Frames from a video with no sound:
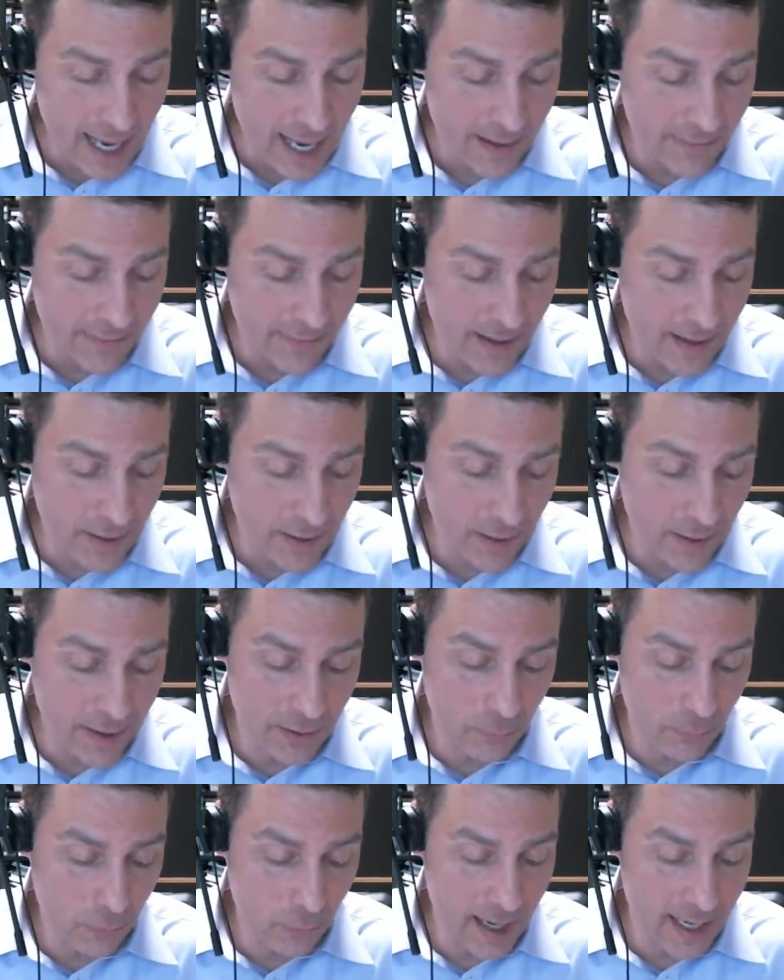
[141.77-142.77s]
And then you're going
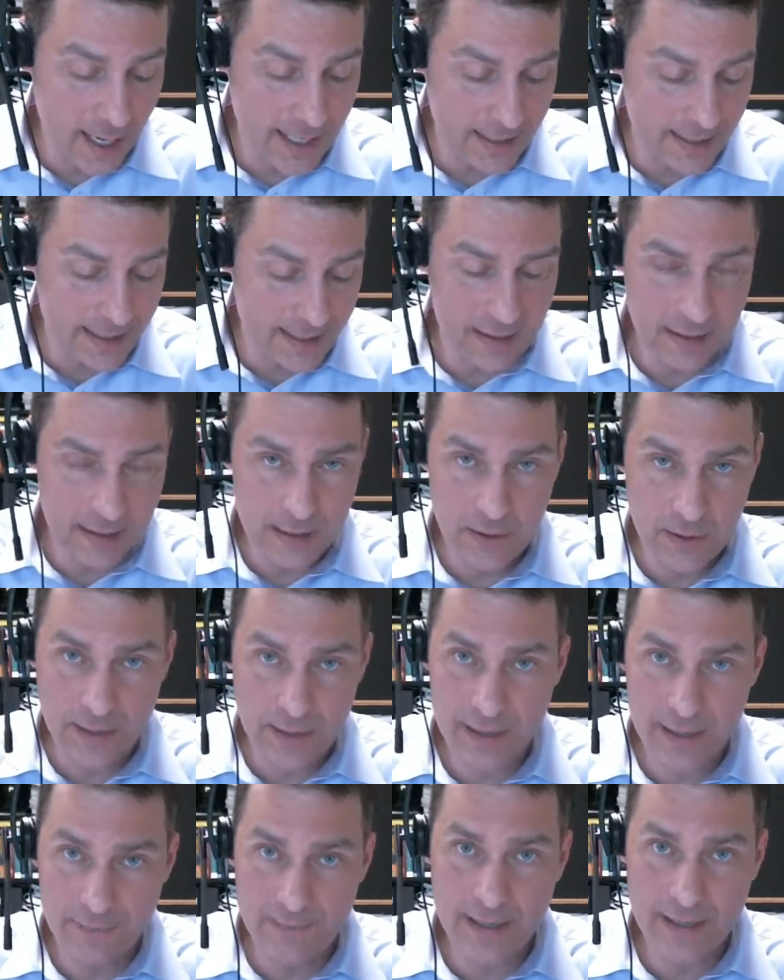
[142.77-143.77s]
to write,
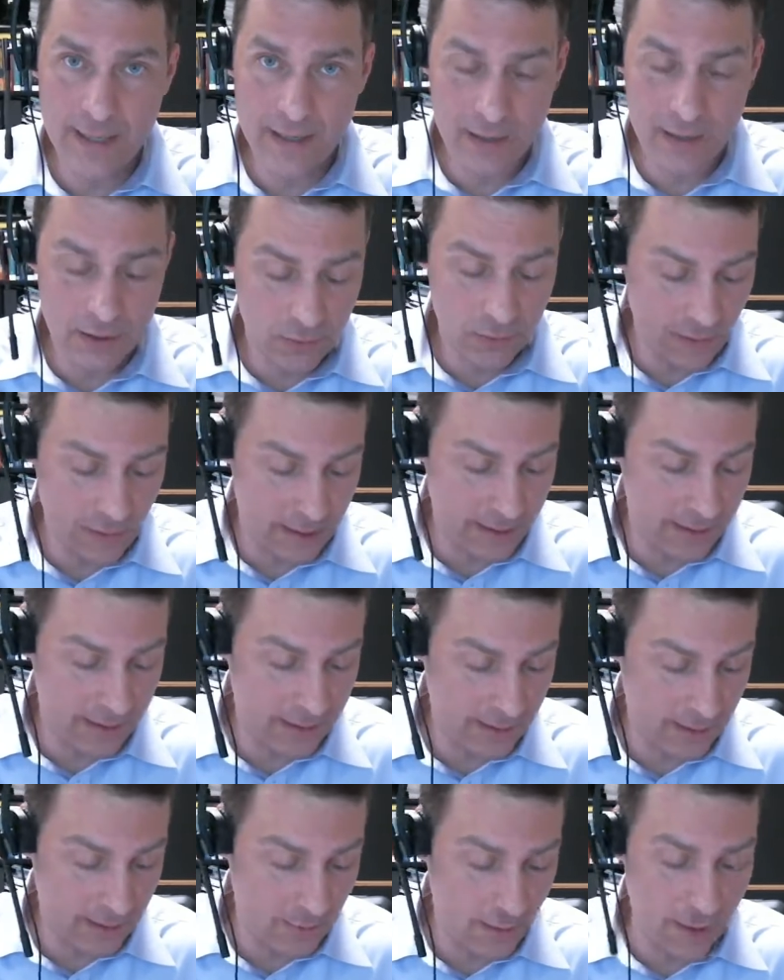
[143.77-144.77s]
kind of next to it
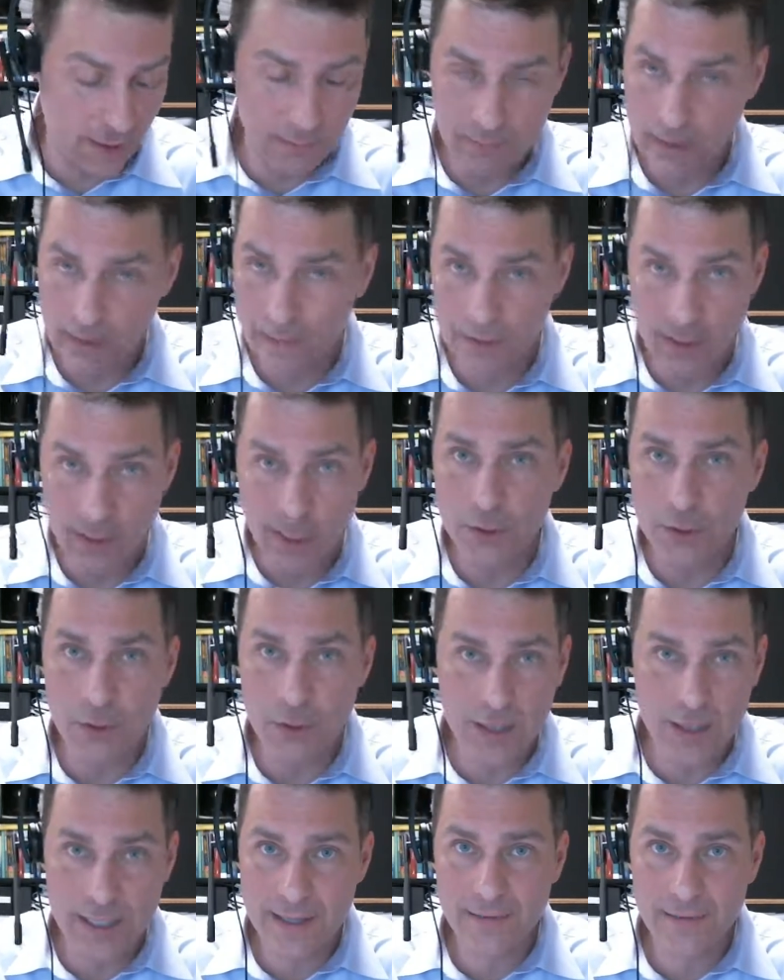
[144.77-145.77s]
or maybe
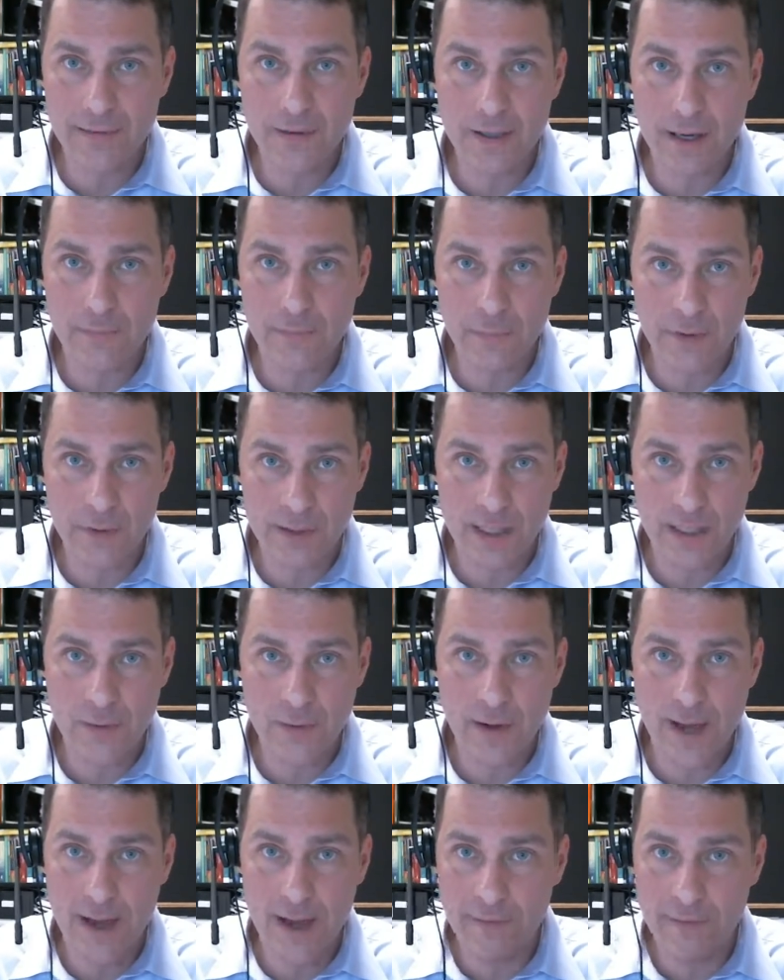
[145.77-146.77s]
underneath the numbers that
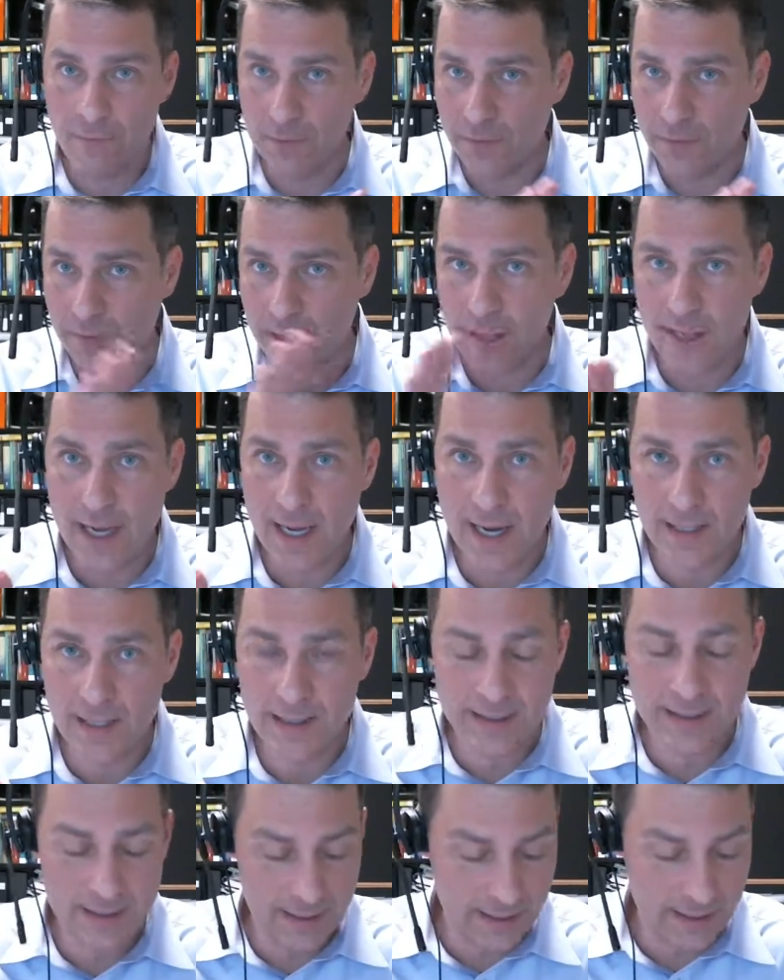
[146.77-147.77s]
you have with the
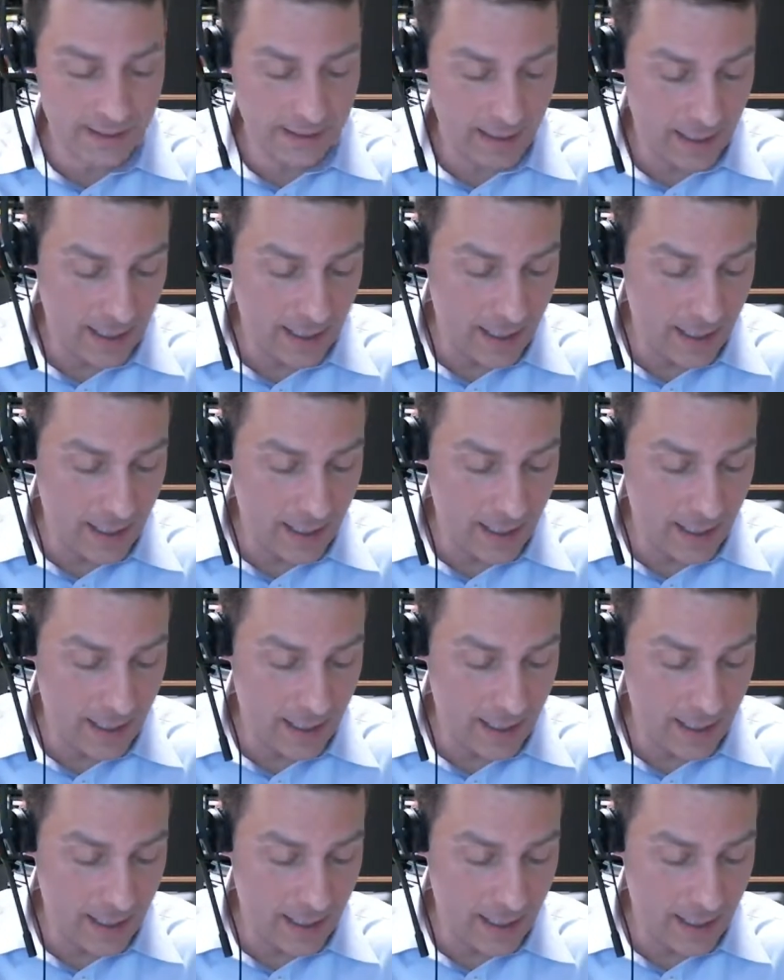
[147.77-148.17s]
analysis,